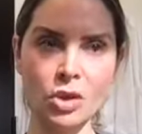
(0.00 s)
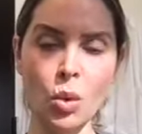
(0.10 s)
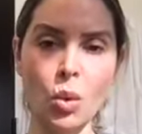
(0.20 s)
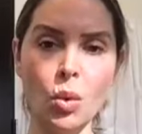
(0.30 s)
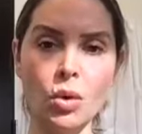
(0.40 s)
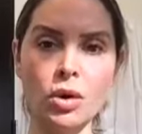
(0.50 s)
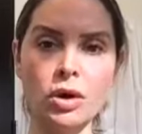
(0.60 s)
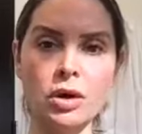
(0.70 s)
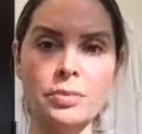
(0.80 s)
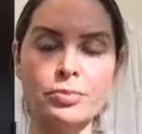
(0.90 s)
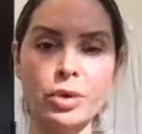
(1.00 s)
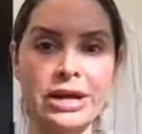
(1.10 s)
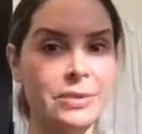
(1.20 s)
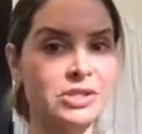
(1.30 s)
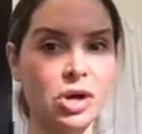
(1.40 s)
or break
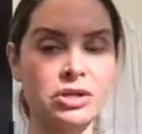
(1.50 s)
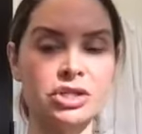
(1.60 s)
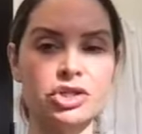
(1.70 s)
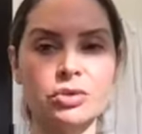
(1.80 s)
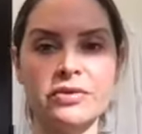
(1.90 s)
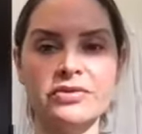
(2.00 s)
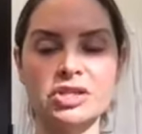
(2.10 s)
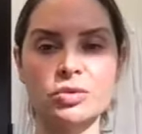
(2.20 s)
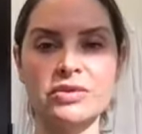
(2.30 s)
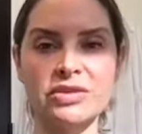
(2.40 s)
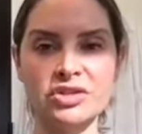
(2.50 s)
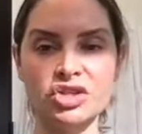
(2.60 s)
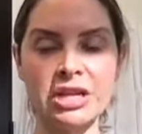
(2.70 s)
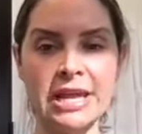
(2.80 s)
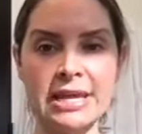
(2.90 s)
up scar tissue if it's a
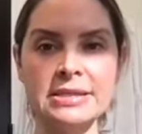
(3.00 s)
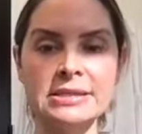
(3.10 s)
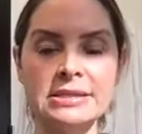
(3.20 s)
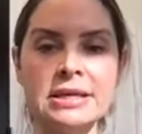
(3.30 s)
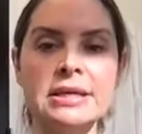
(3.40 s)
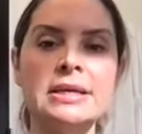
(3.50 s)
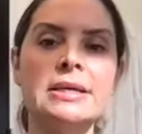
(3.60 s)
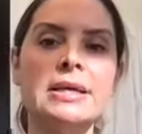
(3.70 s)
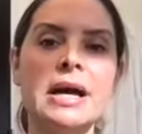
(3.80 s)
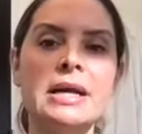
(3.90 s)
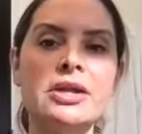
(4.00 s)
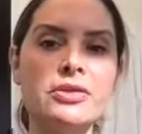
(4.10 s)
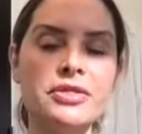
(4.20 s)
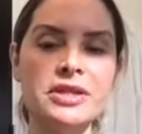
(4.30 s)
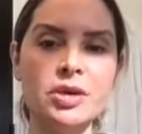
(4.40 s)
revision case.
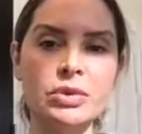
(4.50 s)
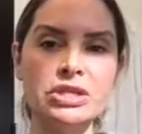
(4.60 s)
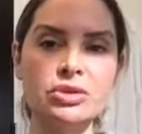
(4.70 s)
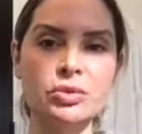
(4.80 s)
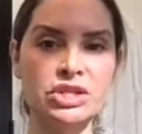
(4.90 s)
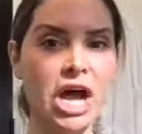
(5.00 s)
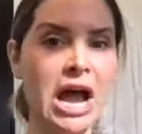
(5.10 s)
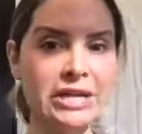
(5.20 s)
Another thing that we do, which I